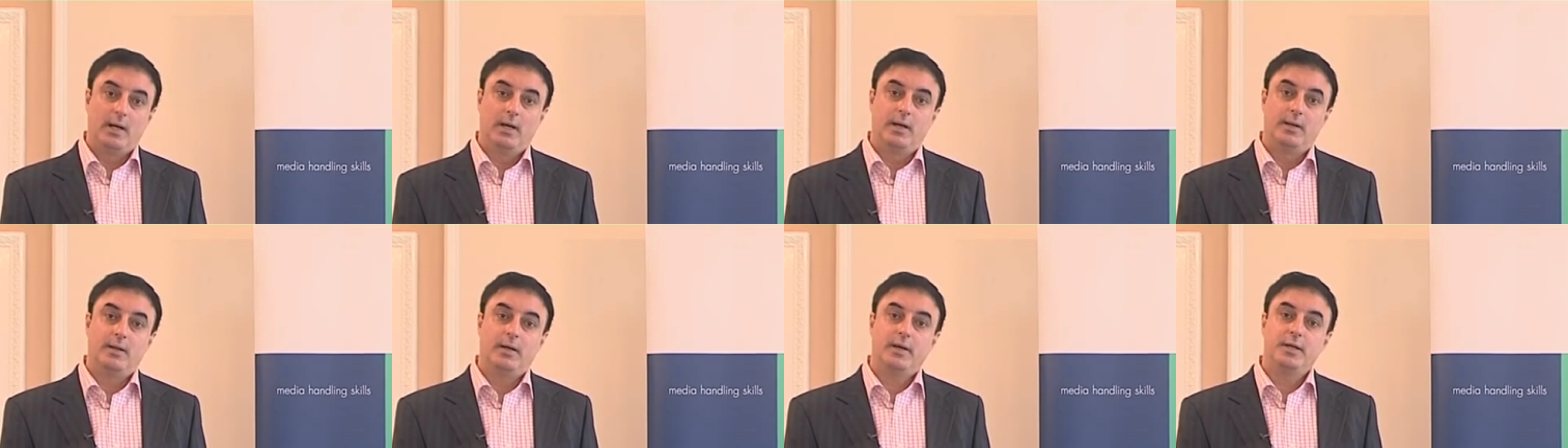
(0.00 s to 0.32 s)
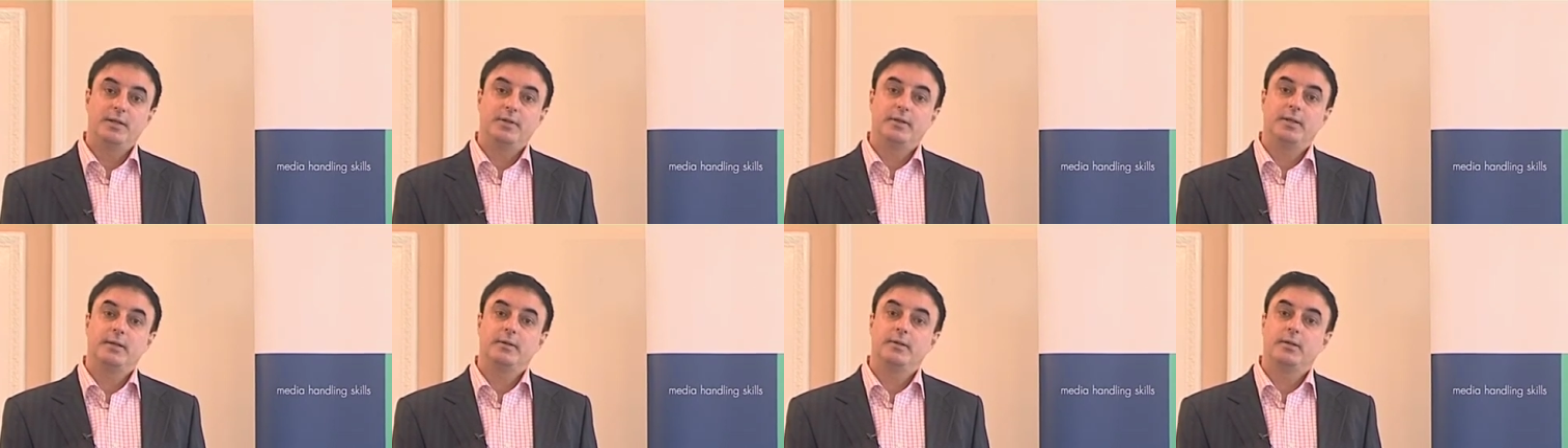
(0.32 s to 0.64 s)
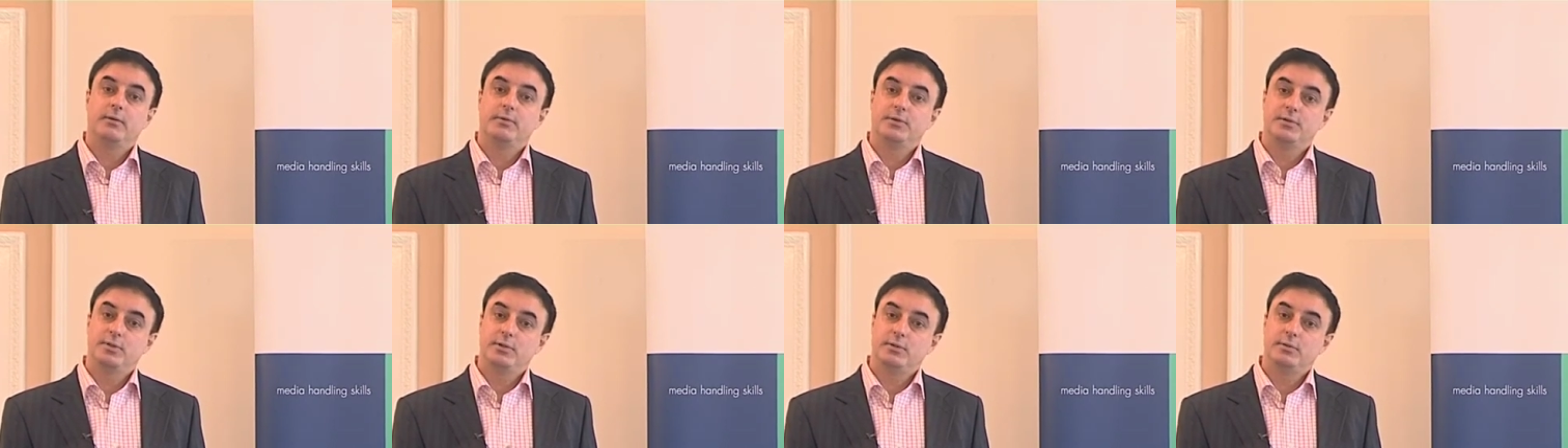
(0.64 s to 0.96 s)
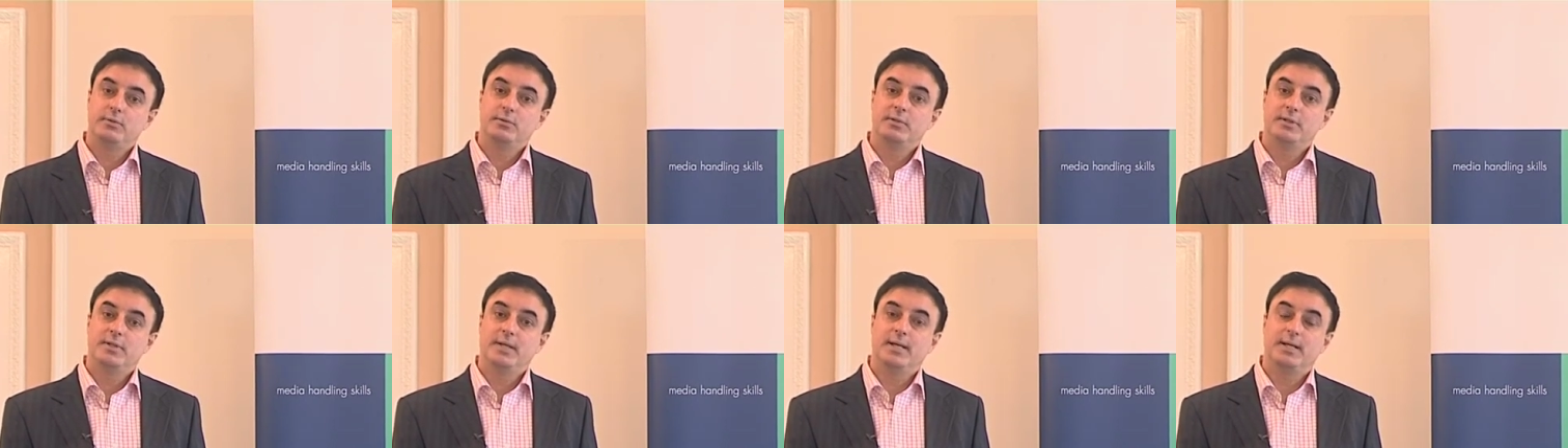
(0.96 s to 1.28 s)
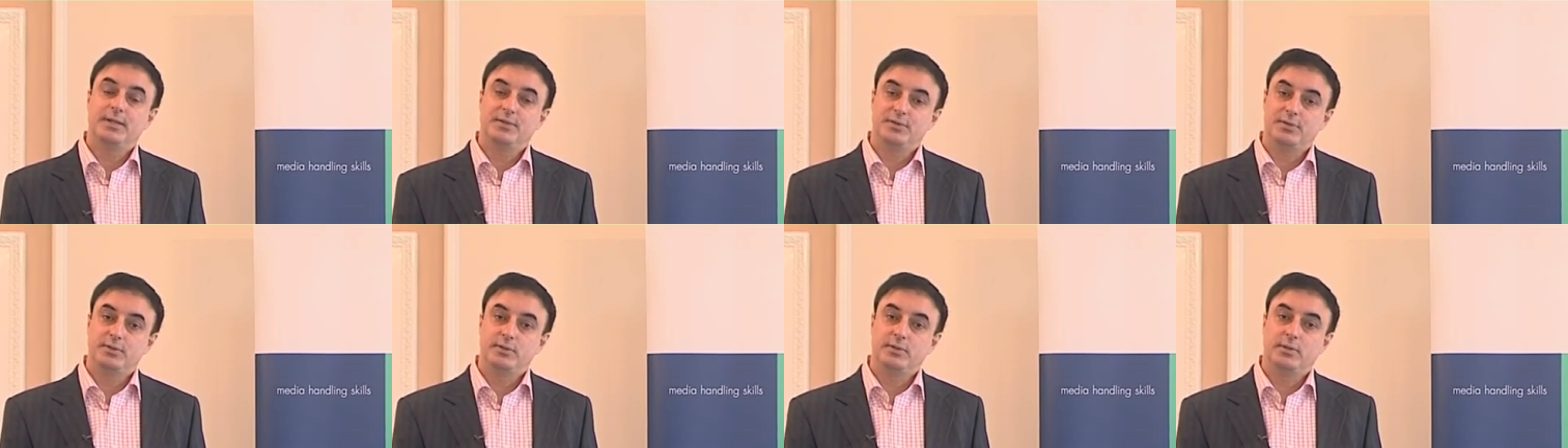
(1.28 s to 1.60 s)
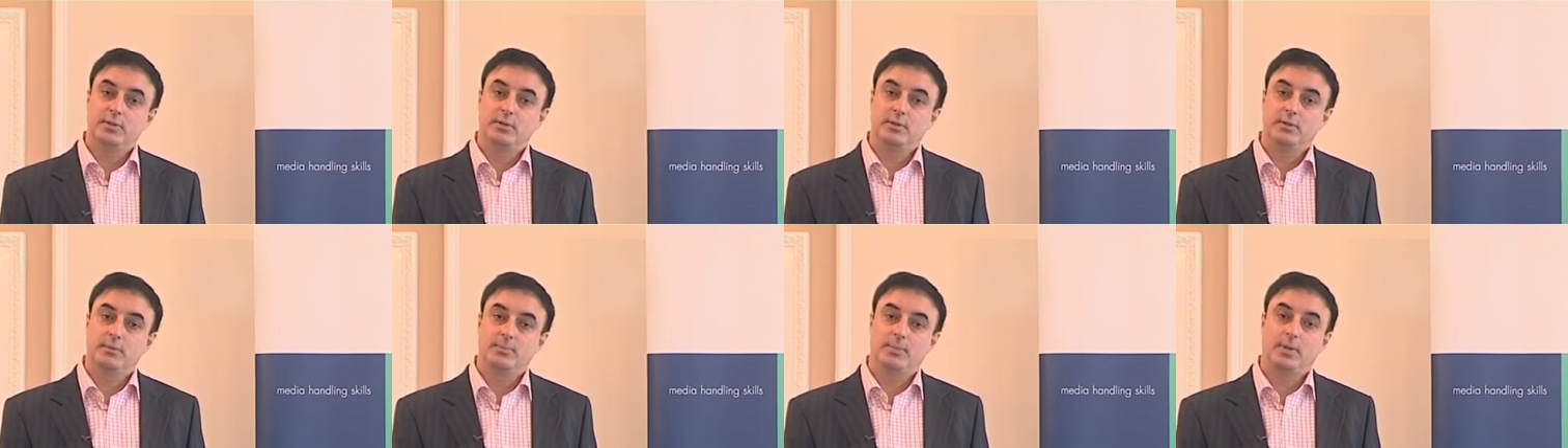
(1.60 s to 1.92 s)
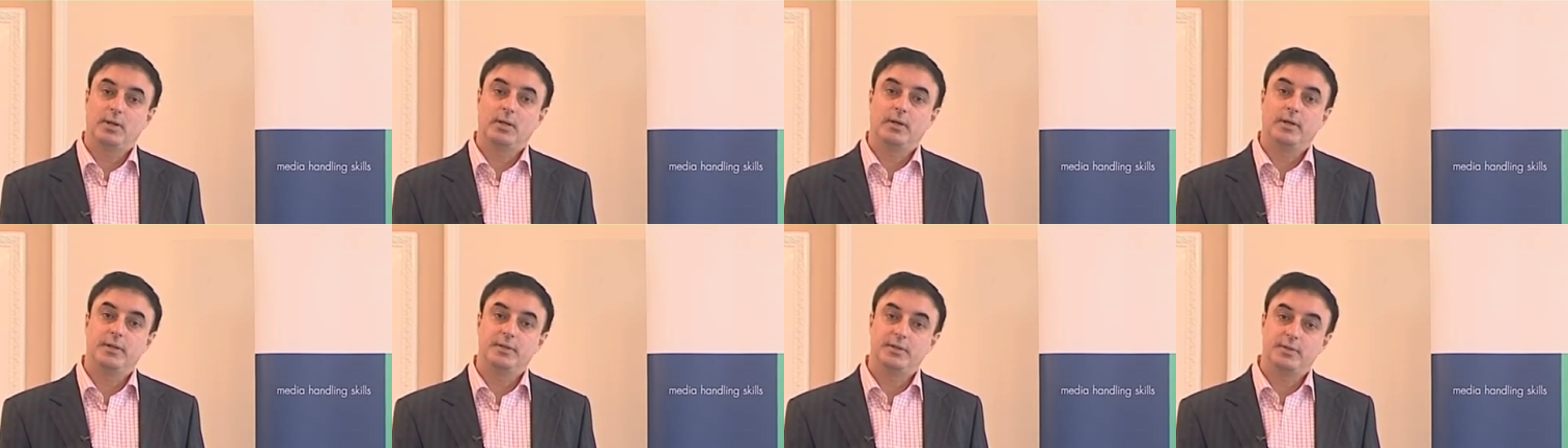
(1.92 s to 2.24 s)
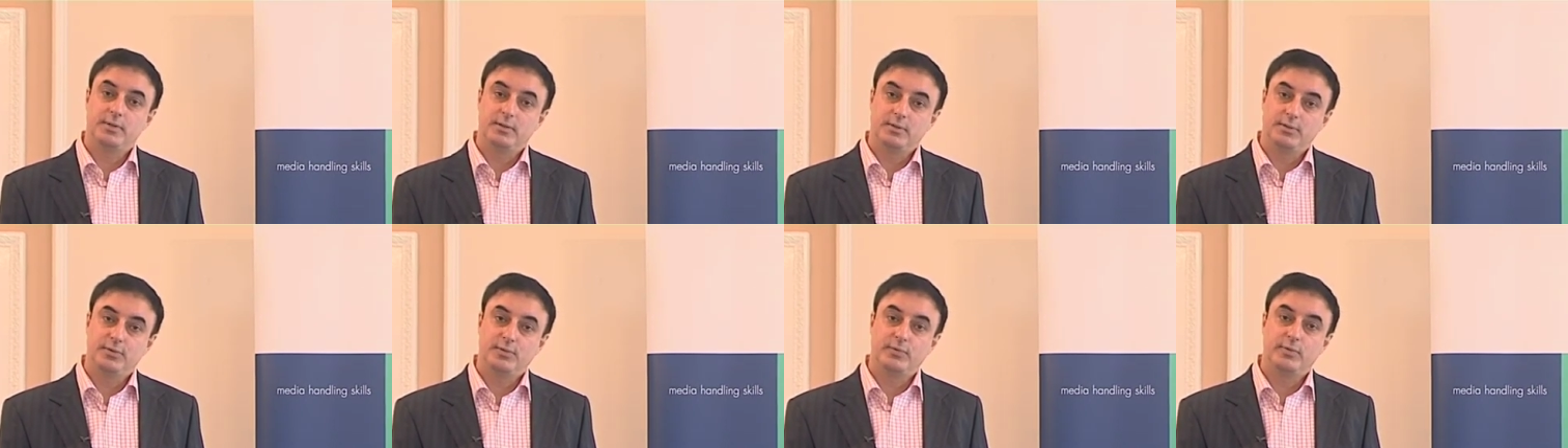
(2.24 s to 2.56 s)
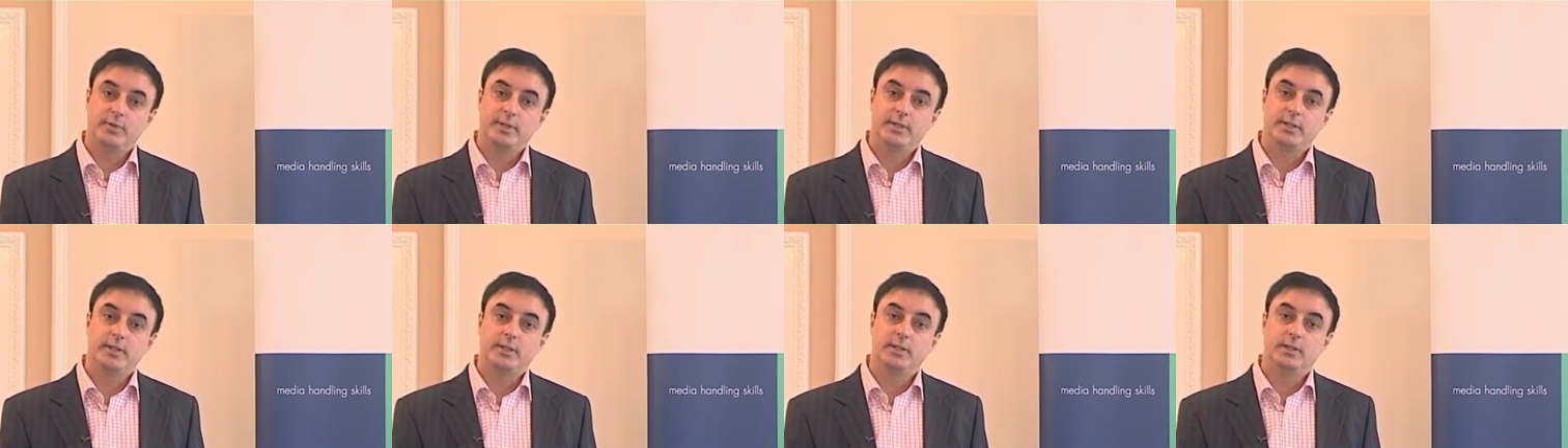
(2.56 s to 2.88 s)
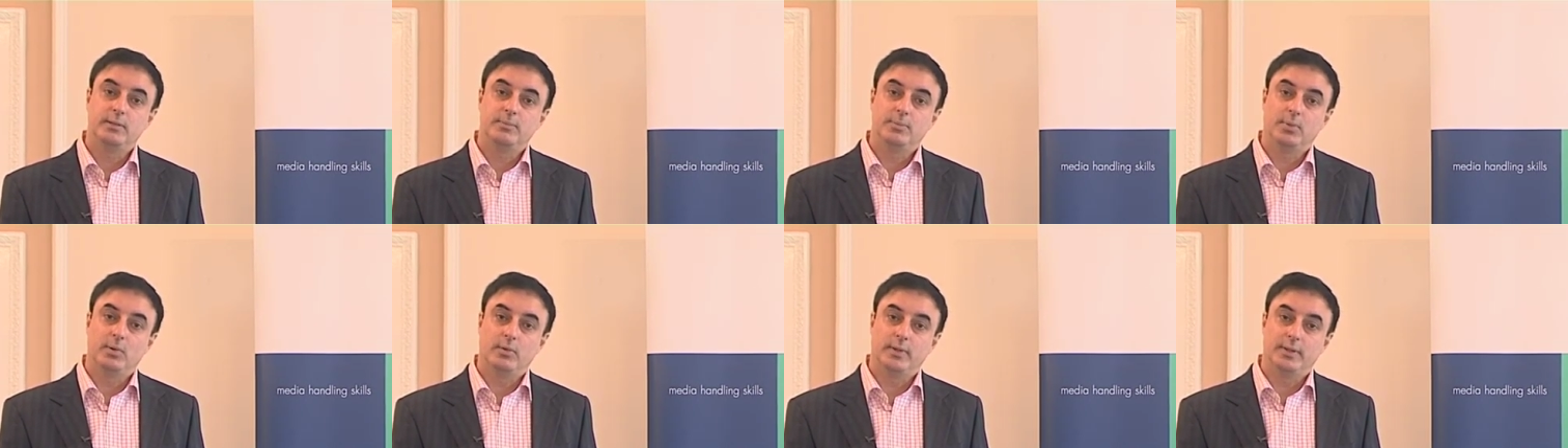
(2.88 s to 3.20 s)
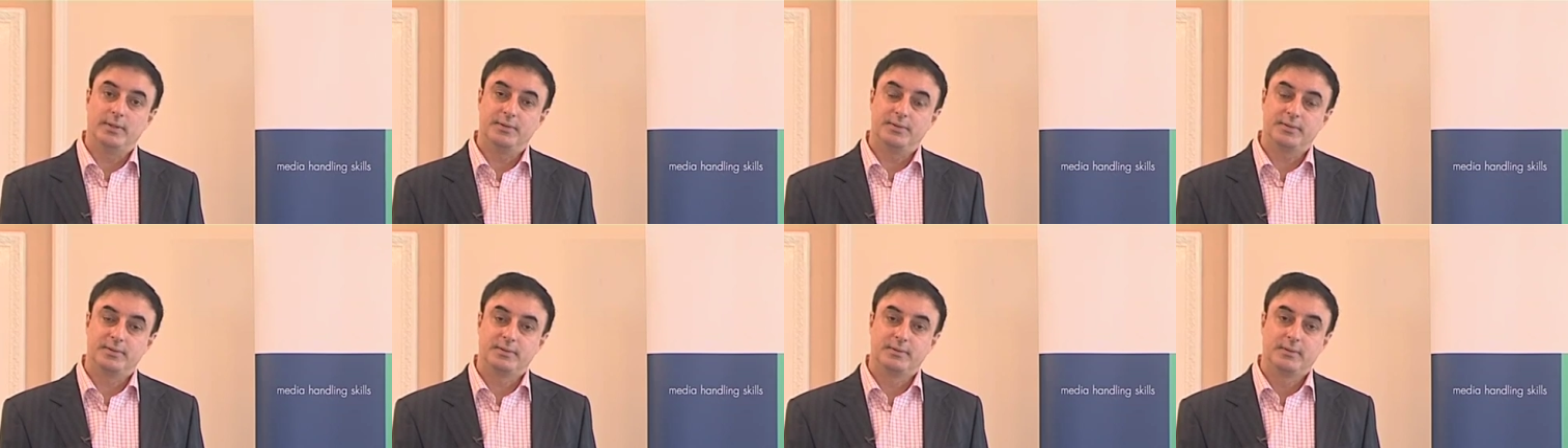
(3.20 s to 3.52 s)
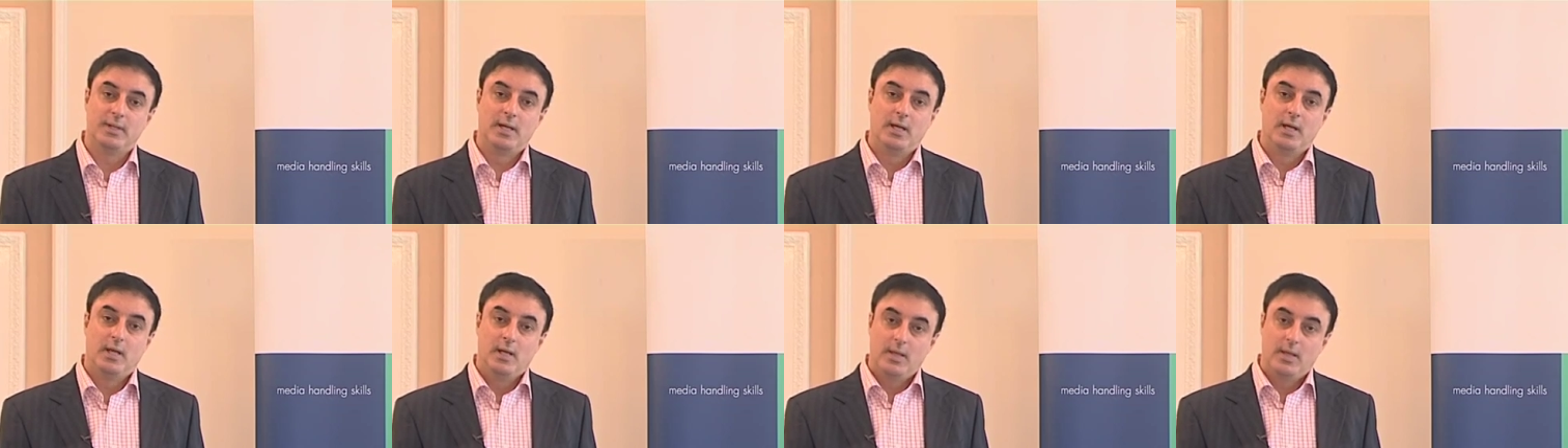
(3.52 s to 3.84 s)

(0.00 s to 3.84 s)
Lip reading: And I think there are 2 tests you can apply to your 3 key points.